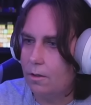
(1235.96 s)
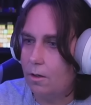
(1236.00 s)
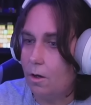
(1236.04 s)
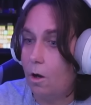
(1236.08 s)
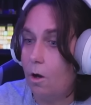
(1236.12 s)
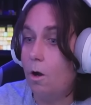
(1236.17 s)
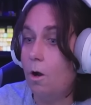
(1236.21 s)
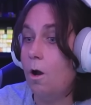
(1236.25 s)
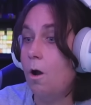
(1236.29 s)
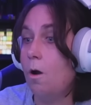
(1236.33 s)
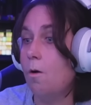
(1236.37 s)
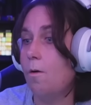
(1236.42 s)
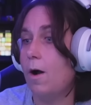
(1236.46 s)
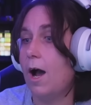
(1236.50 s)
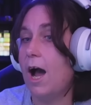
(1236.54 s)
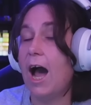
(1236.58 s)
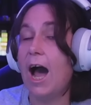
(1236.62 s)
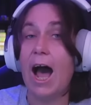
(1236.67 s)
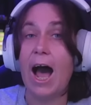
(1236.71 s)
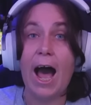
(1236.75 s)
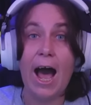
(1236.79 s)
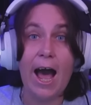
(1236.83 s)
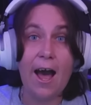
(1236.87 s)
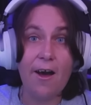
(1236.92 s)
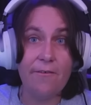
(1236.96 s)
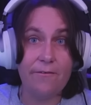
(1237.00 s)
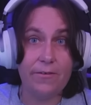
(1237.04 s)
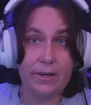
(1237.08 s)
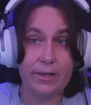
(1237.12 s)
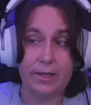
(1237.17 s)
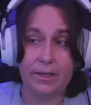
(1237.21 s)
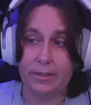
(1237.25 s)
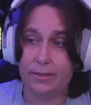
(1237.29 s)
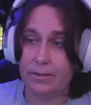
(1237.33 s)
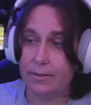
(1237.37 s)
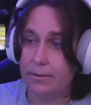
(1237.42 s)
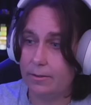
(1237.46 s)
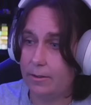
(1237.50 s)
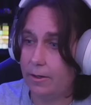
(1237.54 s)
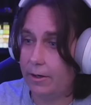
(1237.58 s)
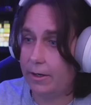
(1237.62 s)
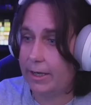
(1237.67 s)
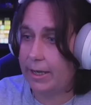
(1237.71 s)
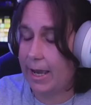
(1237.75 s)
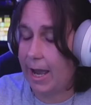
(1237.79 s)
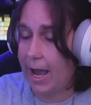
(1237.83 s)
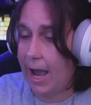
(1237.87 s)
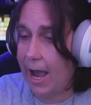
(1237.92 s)
Oh,
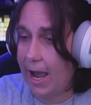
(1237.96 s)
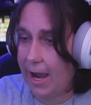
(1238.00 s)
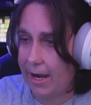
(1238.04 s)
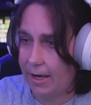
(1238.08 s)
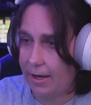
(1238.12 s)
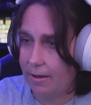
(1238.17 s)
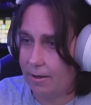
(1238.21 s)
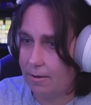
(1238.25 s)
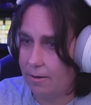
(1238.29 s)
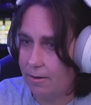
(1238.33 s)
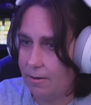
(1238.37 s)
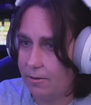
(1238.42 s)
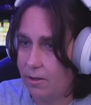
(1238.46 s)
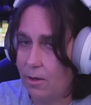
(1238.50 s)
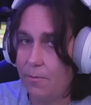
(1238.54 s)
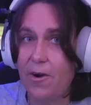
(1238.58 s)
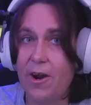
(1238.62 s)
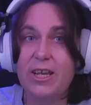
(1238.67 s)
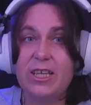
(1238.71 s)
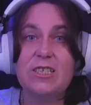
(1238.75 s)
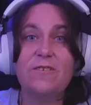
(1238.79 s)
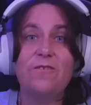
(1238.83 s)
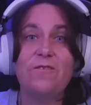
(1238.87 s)
Harvard! Okay the most